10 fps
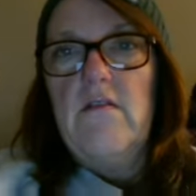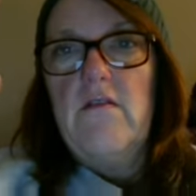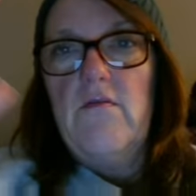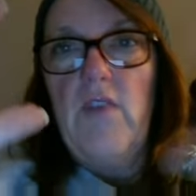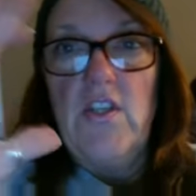
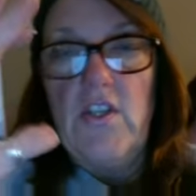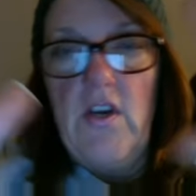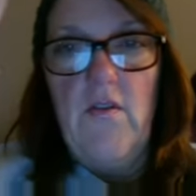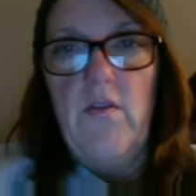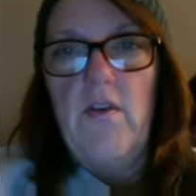
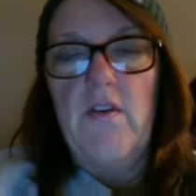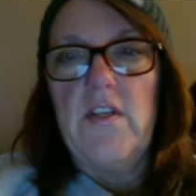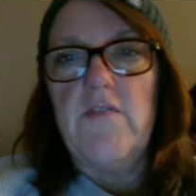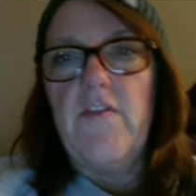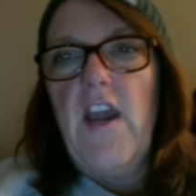ratio or
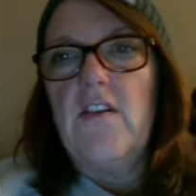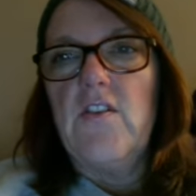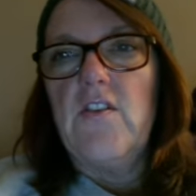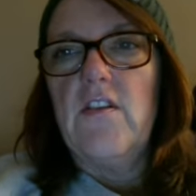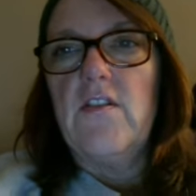this
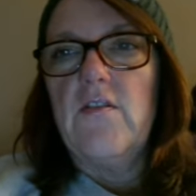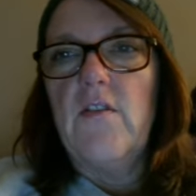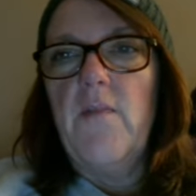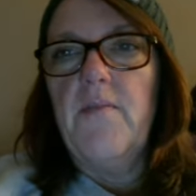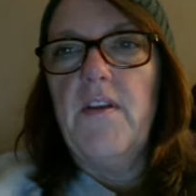fraction. So
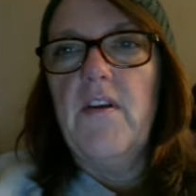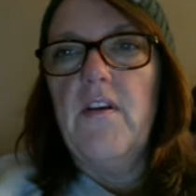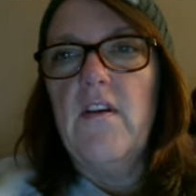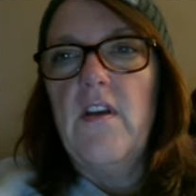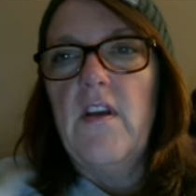up
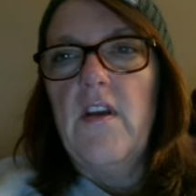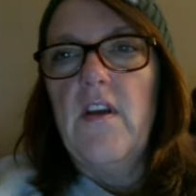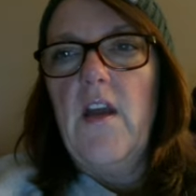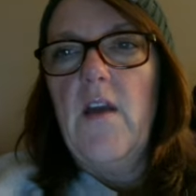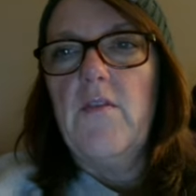here,
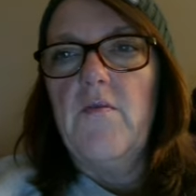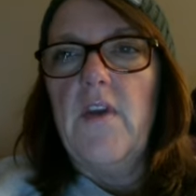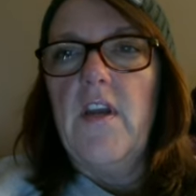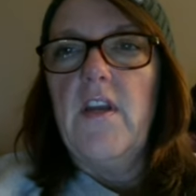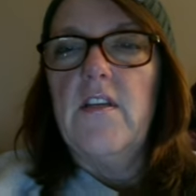I'm going to
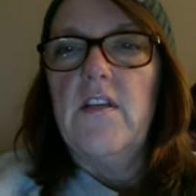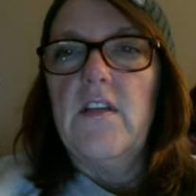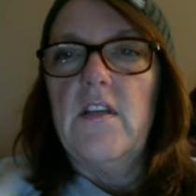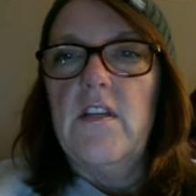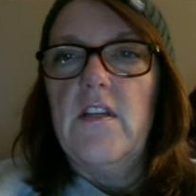write
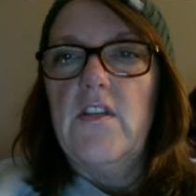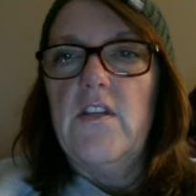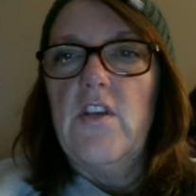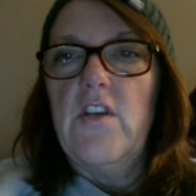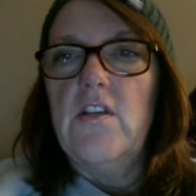
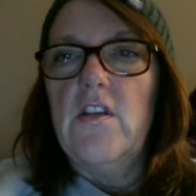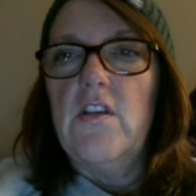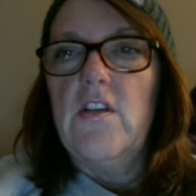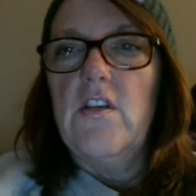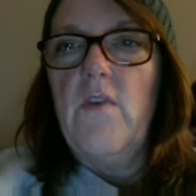change
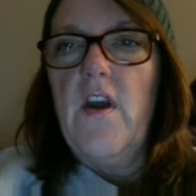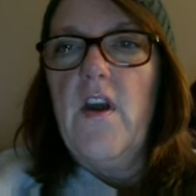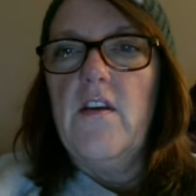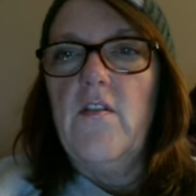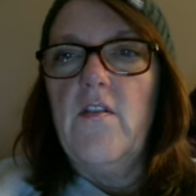in y
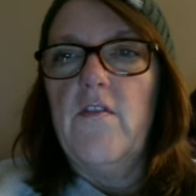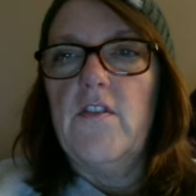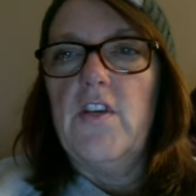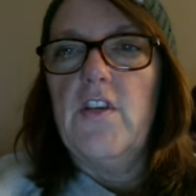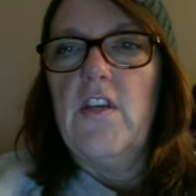over
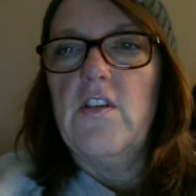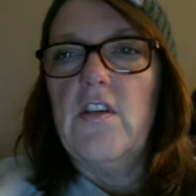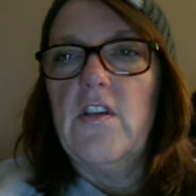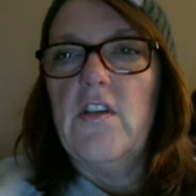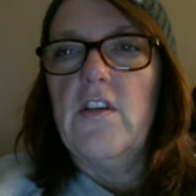change
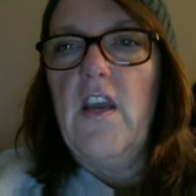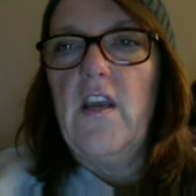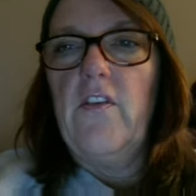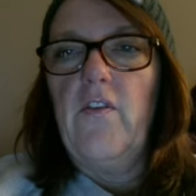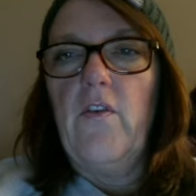in
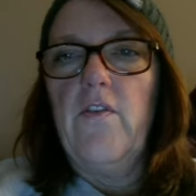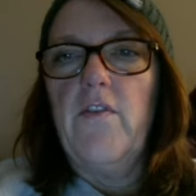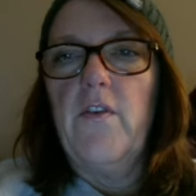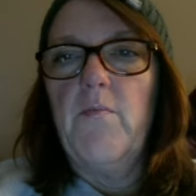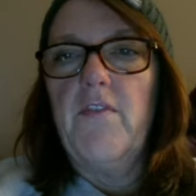x, or if
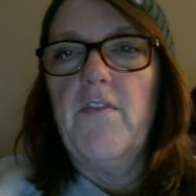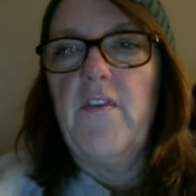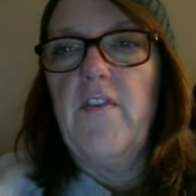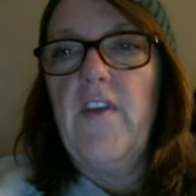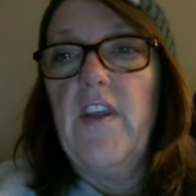you prefer
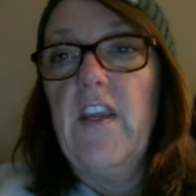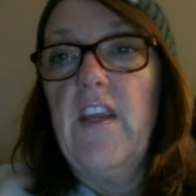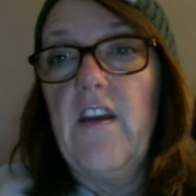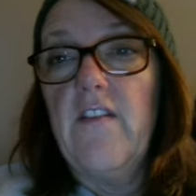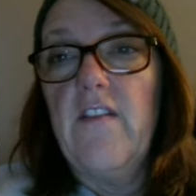thinking
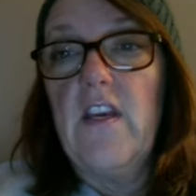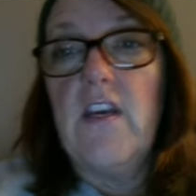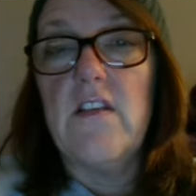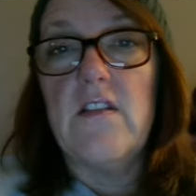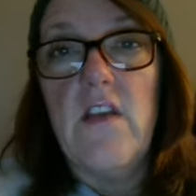of it
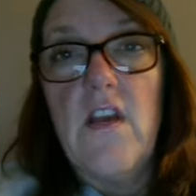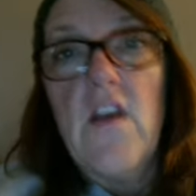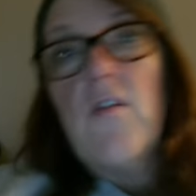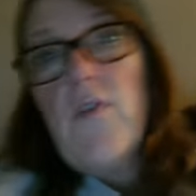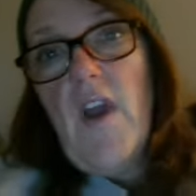as
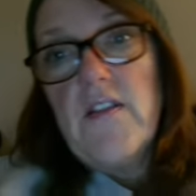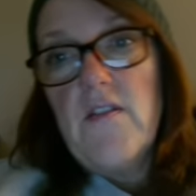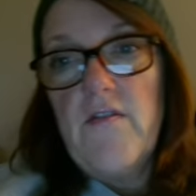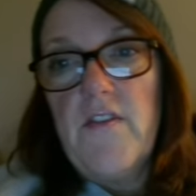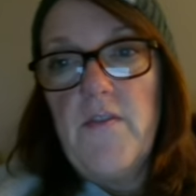rise
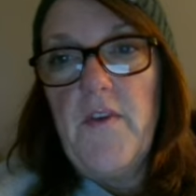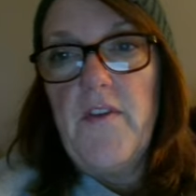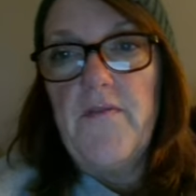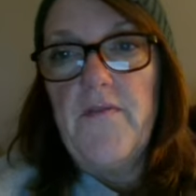over run.